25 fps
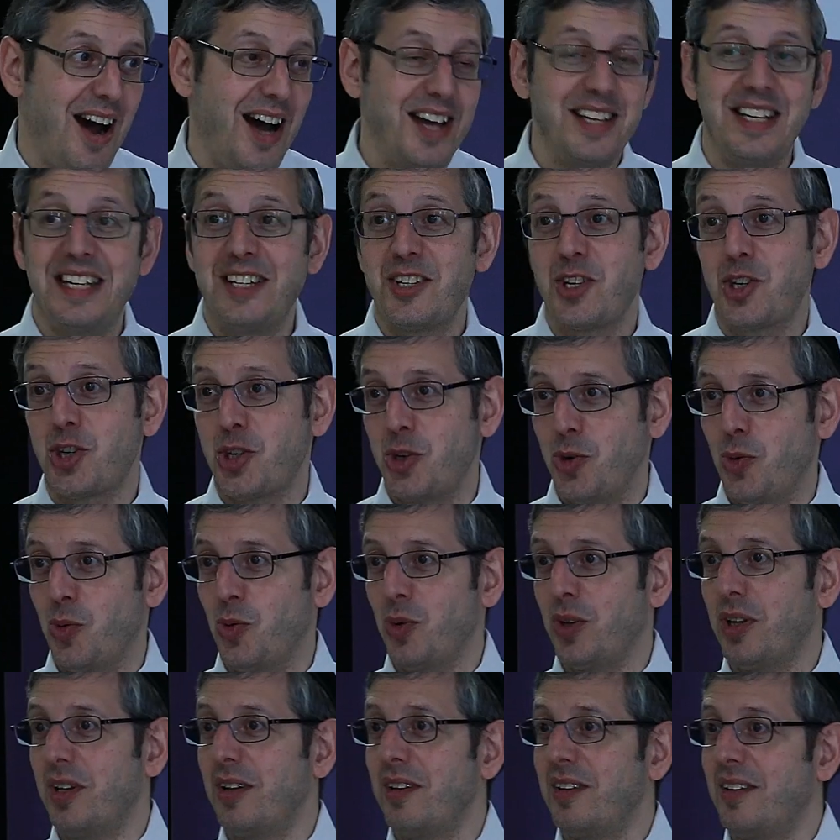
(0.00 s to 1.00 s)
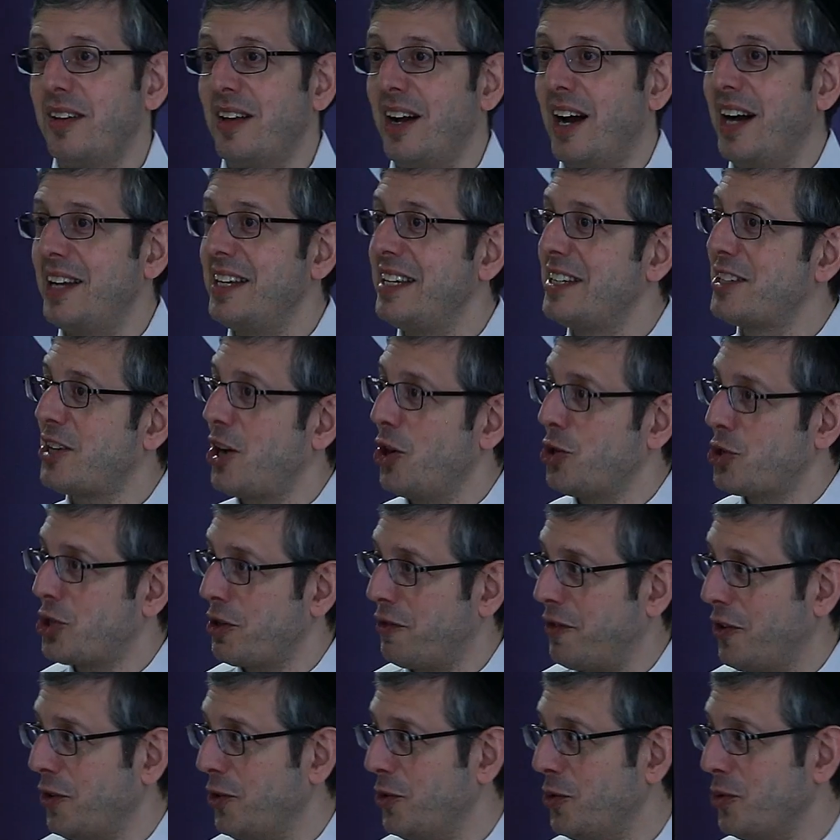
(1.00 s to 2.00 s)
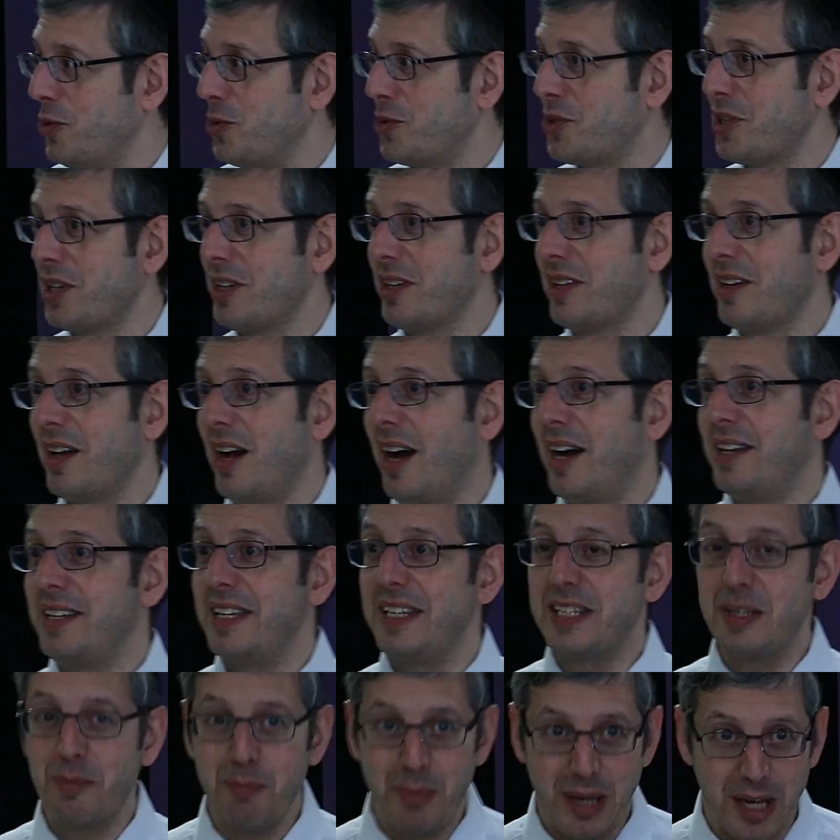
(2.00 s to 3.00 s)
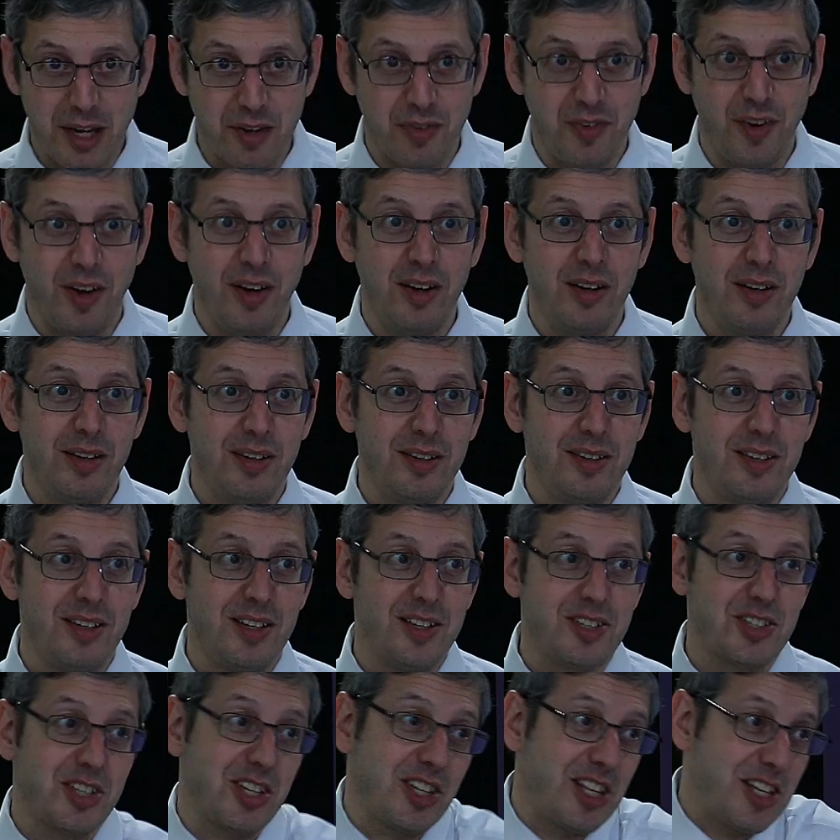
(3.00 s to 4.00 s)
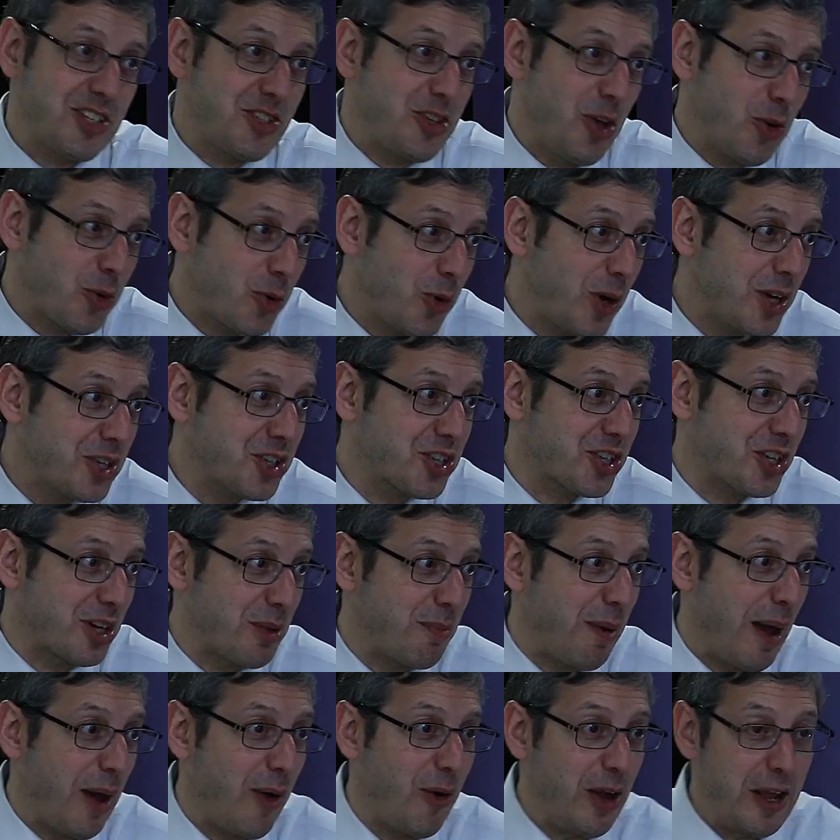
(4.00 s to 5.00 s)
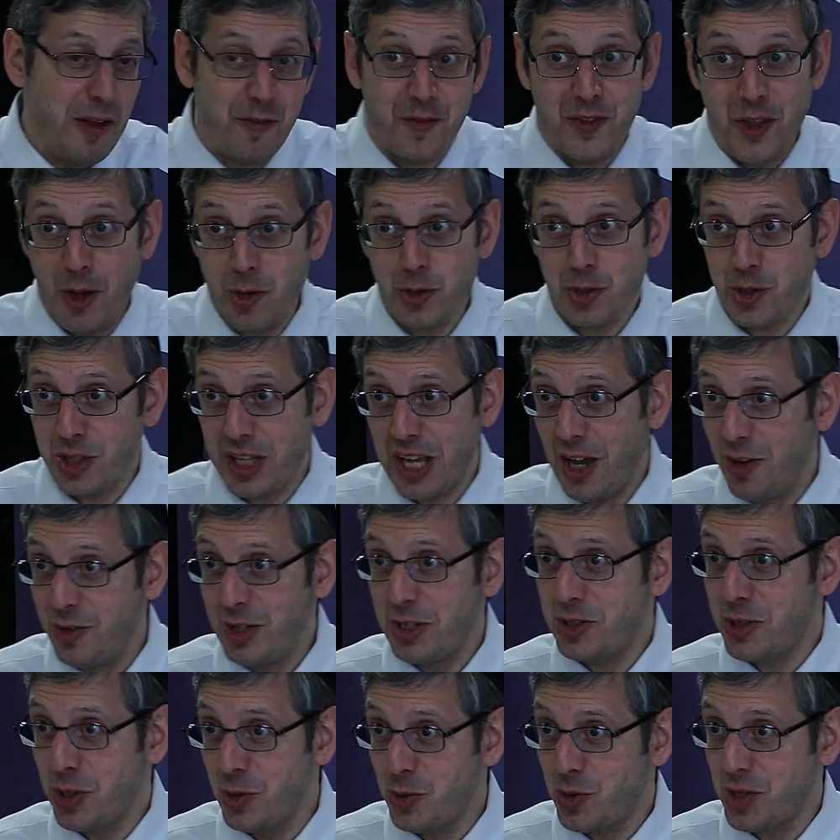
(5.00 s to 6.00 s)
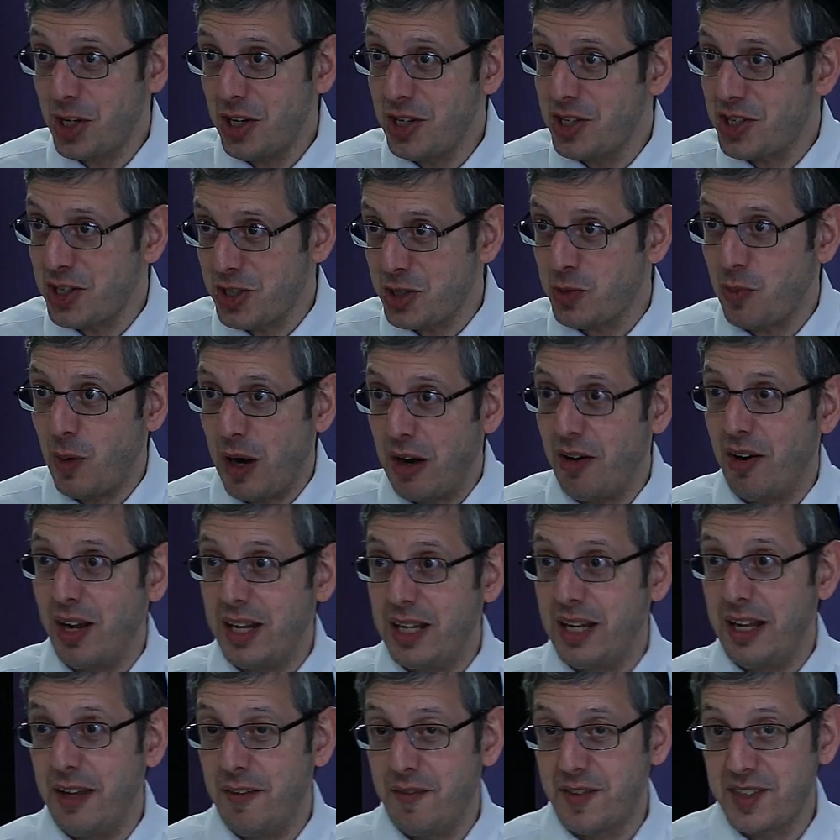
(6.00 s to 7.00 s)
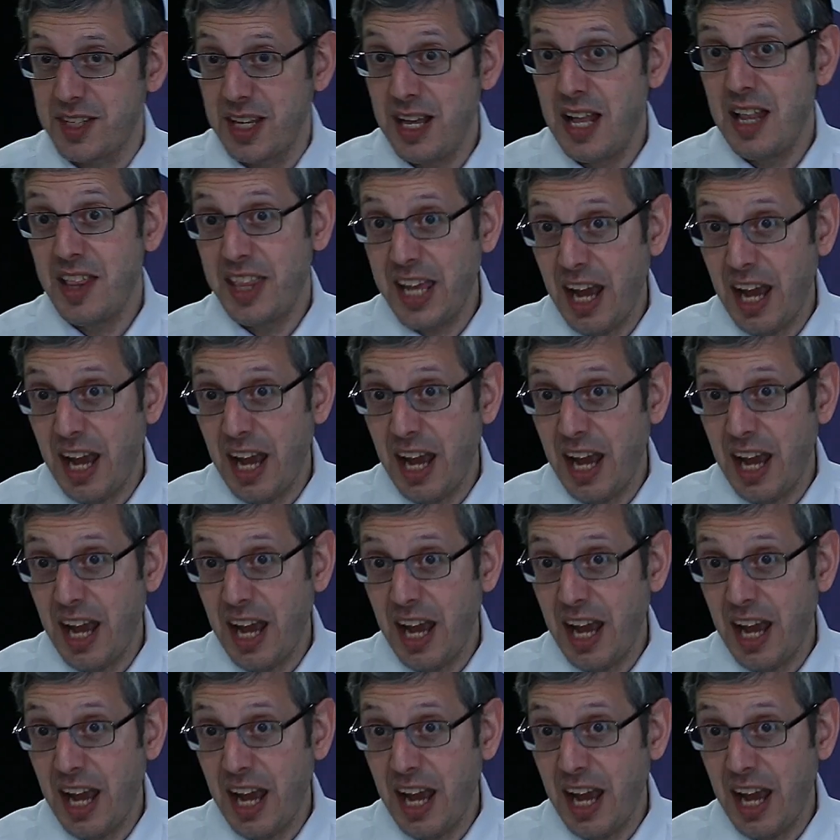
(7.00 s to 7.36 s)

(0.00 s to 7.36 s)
I need a shul, I need kosher food, I need a mikveh. So there's no question about if those are the only two choices where I lived.